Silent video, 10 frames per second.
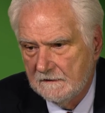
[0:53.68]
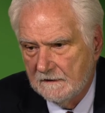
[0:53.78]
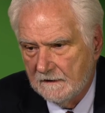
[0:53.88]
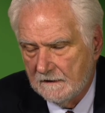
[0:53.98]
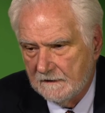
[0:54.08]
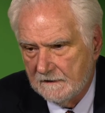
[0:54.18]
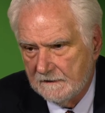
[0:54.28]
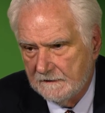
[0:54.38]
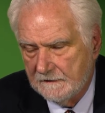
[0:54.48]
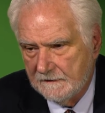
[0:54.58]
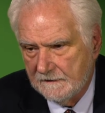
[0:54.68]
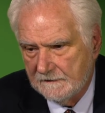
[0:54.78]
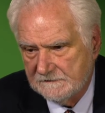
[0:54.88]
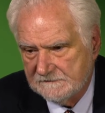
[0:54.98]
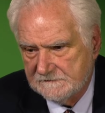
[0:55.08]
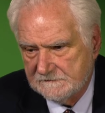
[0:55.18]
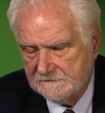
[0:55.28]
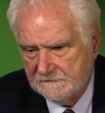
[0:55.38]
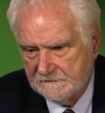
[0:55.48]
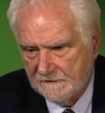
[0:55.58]
has
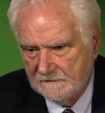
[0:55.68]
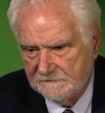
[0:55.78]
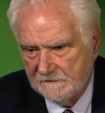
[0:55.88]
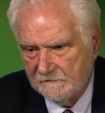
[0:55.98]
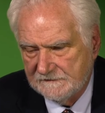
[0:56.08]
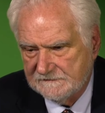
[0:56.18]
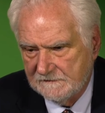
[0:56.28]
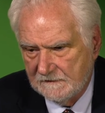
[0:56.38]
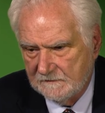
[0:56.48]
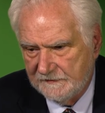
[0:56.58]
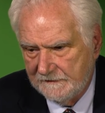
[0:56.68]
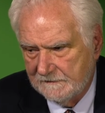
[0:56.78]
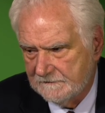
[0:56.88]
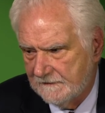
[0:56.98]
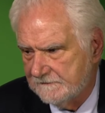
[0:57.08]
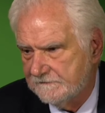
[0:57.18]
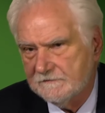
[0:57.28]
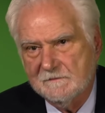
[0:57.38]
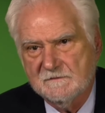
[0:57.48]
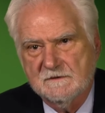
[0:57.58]
kind of increasingly peeled off
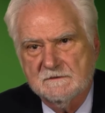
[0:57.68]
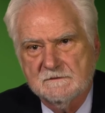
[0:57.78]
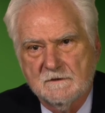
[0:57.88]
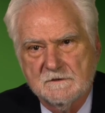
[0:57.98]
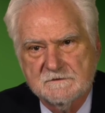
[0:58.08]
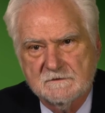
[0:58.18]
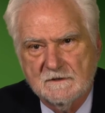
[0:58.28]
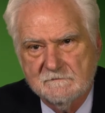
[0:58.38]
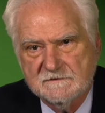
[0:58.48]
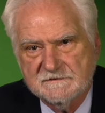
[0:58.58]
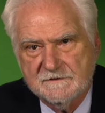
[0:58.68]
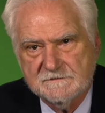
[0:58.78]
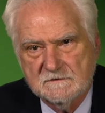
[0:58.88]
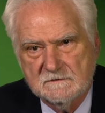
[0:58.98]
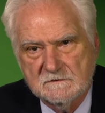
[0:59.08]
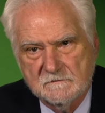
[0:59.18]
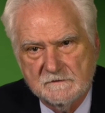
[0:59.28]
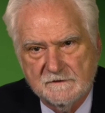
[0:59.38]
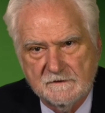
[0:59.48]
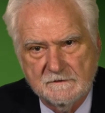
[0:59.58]
from the larger conversation
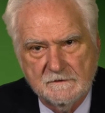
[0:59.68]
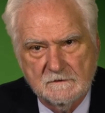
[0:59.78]
within the